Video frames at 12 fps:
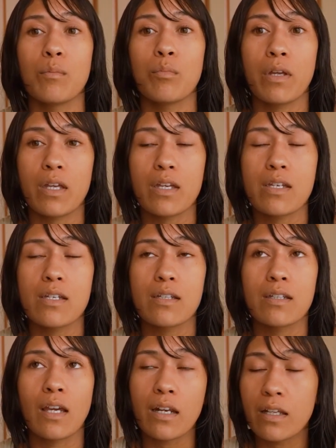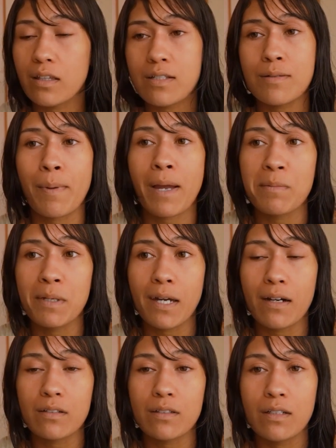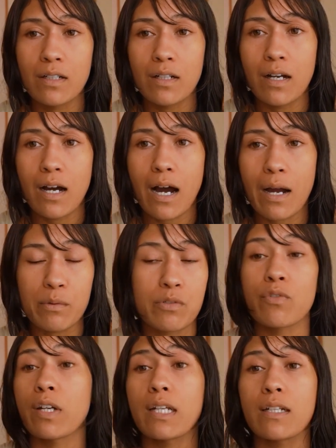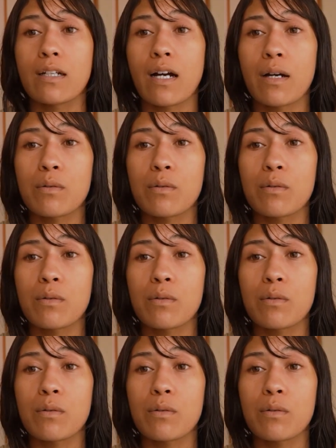be getting this baby out. I was ready.